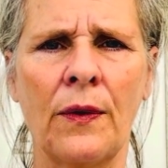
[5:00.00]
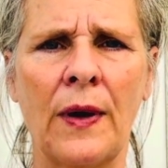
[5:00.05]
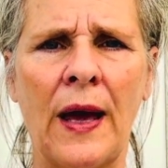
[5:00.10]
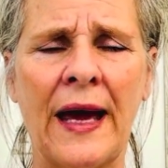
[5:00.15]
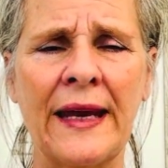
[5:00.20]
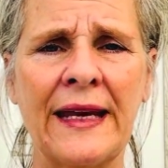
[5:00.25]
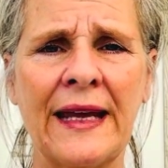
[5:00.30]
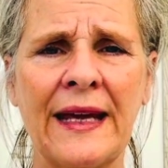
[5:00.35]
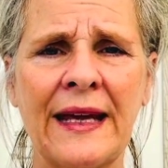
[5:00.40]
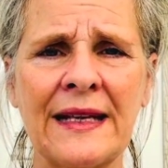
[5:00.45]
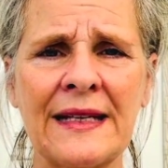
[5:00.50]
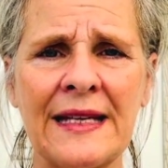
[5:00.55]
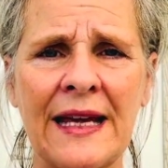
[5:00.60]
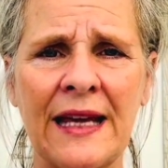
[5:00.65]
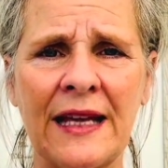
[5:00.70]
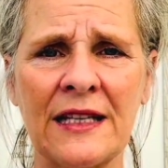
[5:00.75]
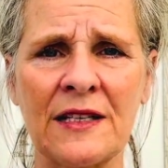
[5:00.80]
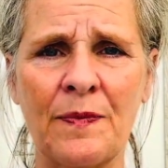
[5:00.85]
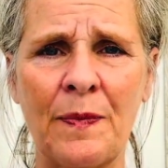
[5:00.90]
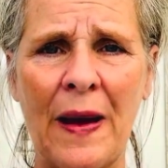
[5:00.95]
and it can take
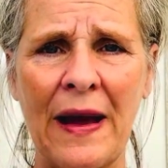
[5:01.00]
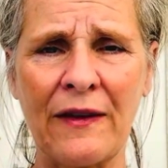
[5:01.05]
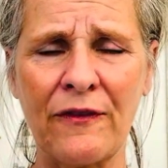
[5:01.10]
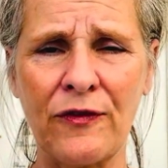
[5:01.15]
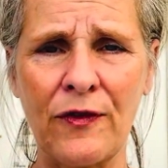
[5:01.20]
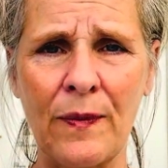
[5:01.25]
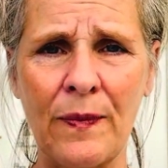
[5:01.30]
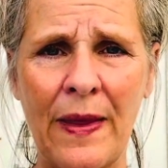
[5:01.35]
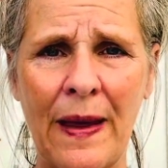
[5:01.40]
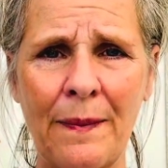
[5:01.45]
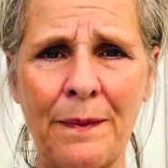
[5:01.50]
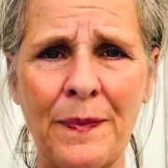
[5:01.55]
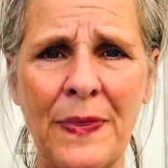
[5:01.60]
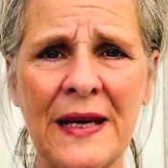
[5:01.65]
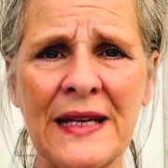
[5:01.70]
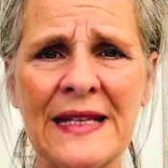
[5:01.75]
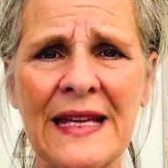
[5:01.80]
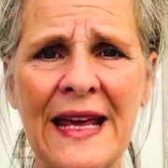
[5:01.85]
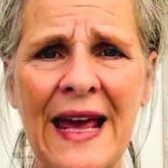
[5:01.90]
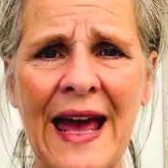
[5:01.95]
us back from that
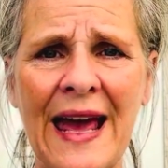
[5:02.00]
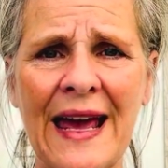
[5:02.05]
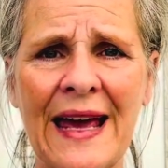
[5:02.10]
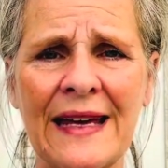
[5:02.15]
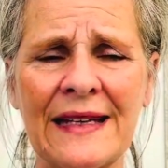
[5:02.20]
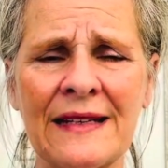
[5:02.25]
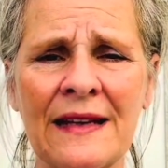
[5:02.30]
busy head